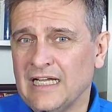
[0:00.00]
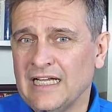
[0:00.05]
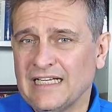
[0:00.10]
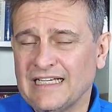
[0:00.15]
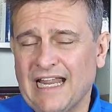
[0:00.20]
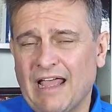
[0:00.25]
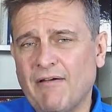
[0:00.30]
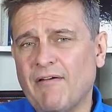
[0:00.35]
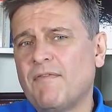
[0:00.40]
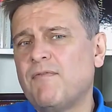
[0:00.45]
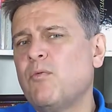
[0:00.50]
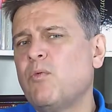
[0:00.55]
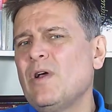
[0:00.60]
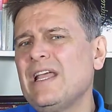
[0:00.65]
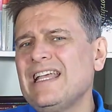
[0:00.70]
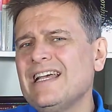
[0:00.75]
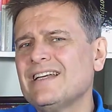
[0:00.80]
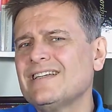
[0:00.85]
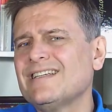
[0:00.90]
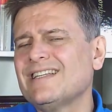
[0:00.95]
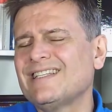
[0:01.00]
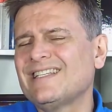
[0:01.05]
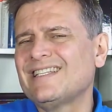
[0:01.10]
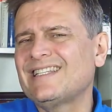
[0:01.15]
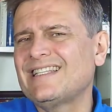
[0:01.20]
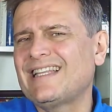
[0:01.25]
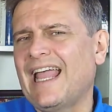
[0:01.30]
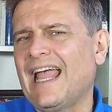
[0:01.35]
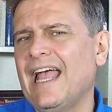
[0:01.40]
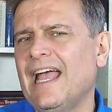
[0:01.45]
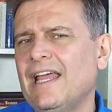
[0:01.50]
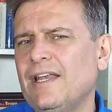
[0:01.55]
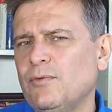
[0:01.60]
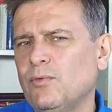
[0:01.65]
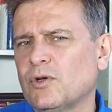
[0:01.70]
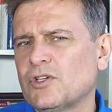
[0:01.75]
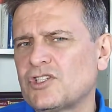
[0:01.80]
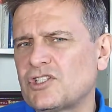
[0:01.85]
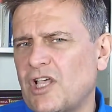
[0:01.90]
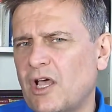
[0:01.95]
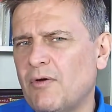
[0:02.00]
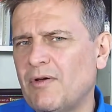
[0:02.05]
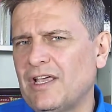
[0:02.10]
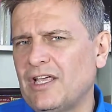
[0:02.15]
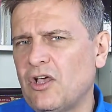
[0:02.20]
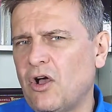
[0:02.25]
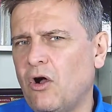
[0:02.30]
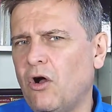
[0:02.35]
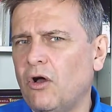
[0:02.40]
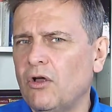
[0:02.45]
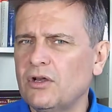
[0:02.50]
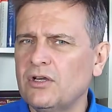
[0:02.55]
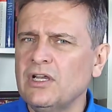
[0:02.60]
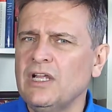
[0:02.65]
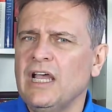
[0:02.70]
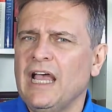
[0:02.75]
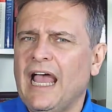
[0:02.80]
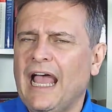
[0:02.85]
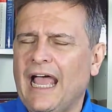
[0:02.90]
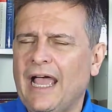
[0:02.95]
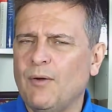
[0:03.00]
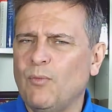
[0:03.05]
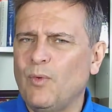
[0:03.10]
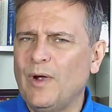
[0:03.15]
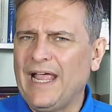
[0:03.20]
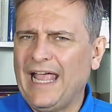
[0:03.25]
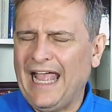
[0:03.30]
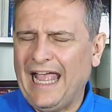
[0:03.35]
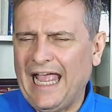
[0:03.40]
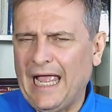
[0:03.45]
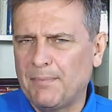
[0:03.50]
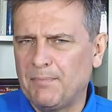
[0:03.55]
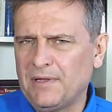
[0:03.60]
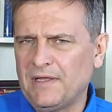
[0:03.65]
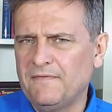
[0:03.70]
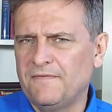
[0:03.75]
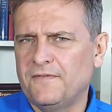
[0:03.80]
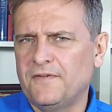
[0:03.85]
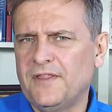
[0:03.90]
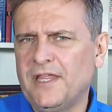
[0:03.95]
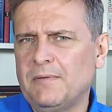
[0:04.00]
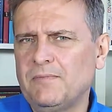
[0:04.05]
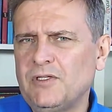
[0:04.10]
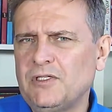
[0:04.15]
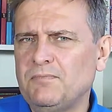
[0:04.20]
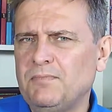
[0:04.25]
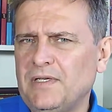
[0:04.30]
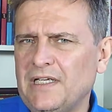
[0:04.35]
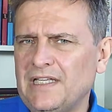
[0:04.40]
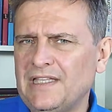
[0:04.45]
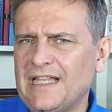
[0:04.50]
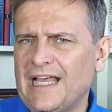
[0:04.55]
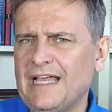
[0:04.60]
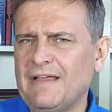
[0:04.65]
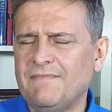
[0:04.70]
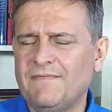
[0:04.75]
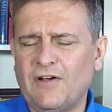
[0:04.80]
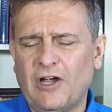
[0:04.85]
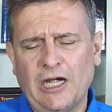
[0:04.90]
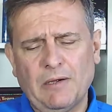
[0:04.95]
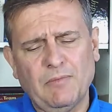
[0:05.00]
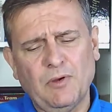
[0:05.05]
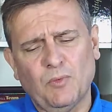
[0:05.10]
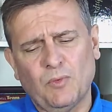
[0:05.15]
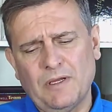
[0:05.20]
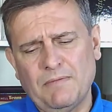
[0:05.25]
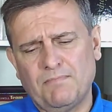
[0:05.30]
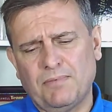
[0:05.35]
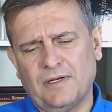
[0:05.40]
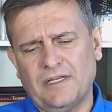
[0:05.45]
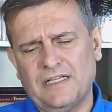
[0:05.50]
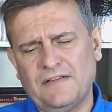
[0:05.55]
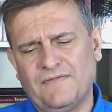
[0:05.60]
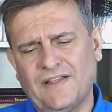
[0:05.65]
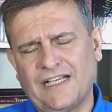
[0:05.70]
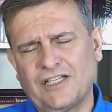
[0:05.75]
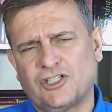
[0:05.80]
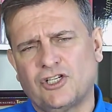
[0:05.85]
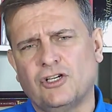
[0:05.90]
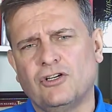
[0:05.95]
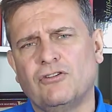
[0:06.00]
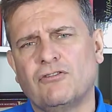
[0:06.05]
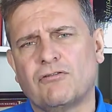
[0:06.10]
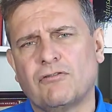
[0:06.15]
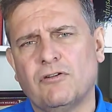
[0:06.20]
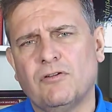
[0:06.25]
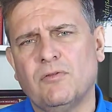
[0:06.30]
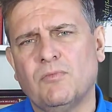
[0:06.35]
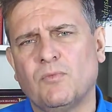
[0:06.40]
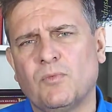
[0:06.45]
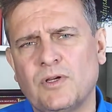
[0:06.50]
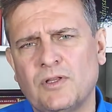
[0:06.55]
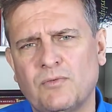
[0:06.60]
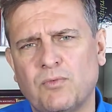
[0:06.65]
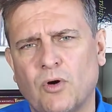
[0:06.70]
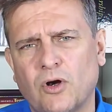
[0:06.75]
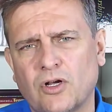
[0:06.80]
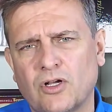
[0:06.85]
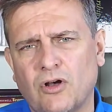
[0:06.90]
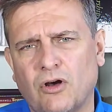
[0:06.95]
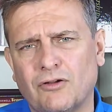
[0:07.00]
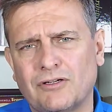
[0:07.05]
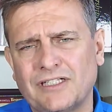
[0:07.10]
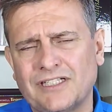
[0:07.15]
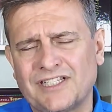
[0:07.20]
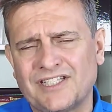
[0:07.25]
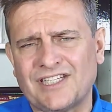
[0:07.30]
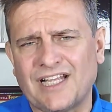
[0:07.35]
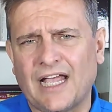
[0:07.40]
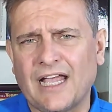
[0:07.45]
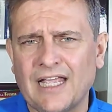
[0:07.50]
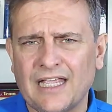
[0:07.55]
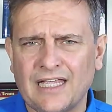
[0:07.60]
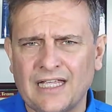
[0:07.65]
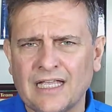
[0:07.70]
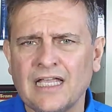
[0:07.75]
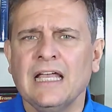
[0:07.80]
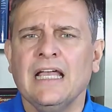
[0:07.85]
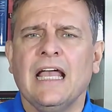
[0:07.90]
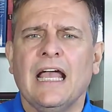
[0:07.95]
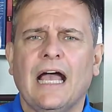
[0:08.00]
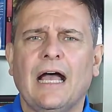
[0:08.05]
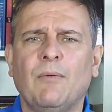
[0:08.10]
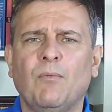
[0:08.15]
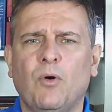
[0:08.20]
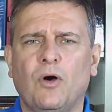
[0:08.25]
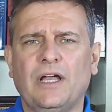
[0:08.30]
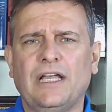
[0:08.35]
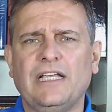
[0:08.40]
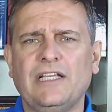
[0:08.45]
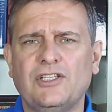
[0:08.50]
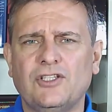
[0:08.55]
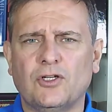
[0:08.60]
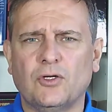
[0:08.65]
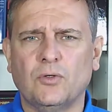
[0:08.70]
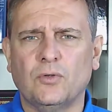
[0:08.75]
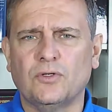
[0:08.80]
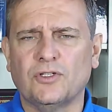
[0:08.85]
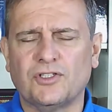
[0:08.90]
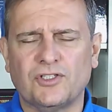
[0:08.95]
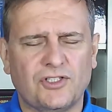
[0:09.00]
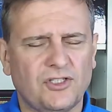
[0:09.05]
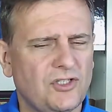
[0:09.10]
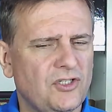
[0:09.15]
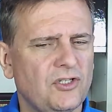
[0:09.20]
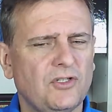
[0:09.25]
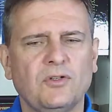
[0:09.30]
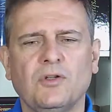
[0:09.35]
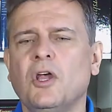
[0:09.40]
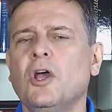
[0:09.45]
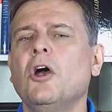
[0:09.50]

Now, if we understand what's going on and we're happy for them to be in that environment, we believe that's congruent with what God is saying and what he's called us to do,